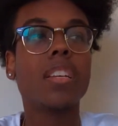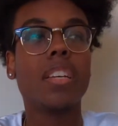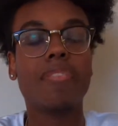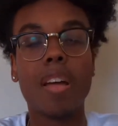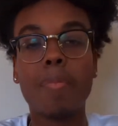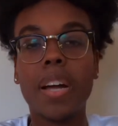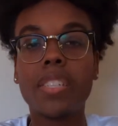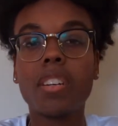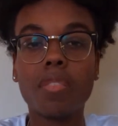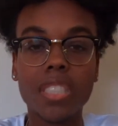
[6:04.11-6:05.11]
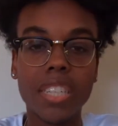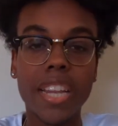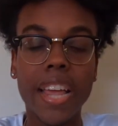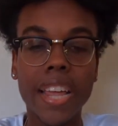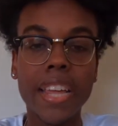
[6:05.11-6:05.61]
If I buy silver
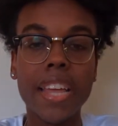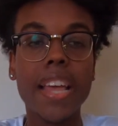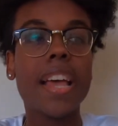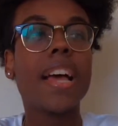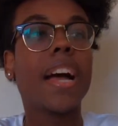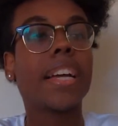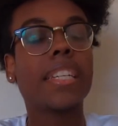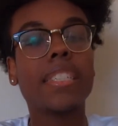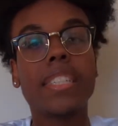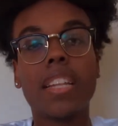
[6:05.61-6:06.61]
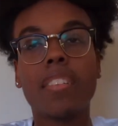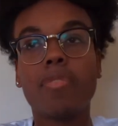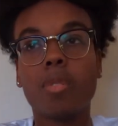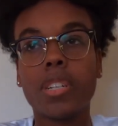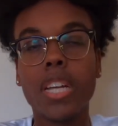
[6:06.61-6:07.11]
today, I can sell it
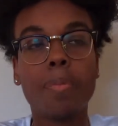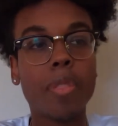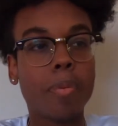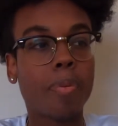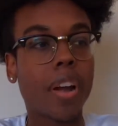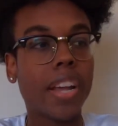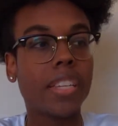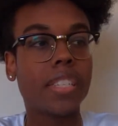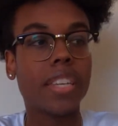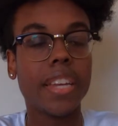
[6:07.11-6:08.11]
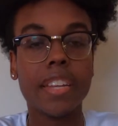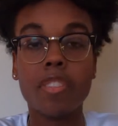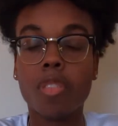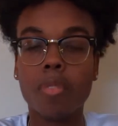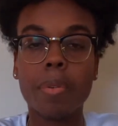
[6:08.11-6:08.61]
for double the price
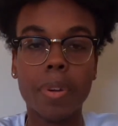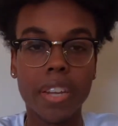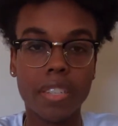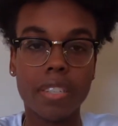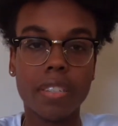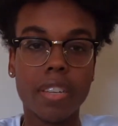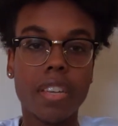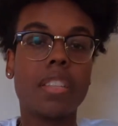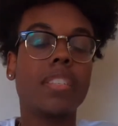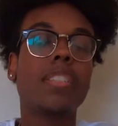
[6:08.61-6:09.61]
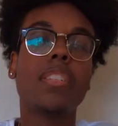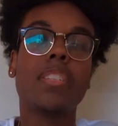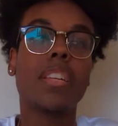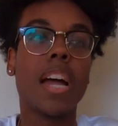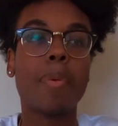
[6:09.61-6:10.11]
in 3 weeks. This is just
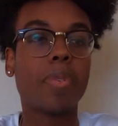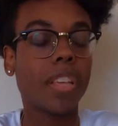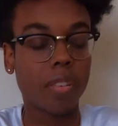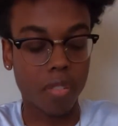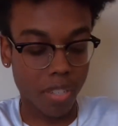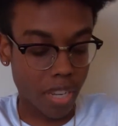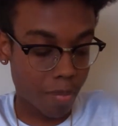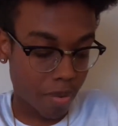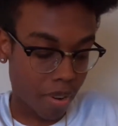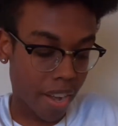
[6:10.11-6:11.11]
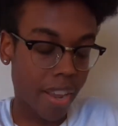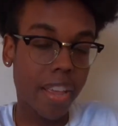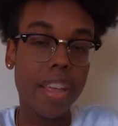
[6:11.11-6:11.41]
a hypothetical example, right?